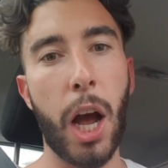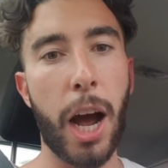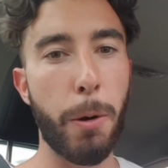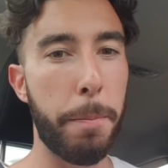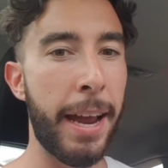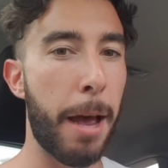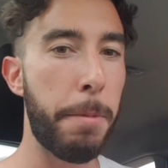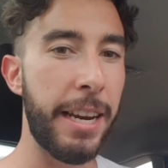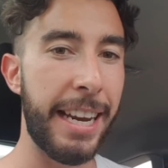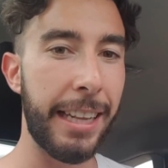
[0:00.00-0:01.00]
I would be
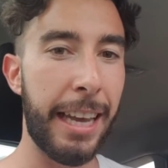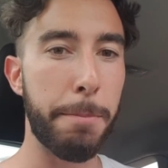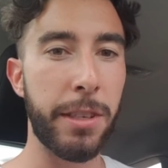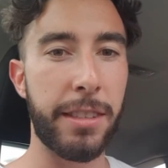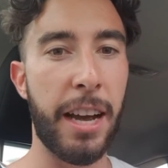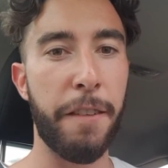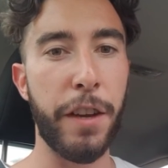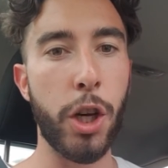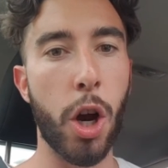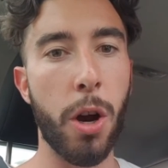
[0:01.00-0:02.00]
happy to let
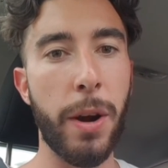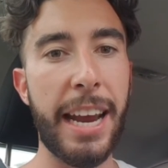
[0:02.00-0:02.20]
Mustafi go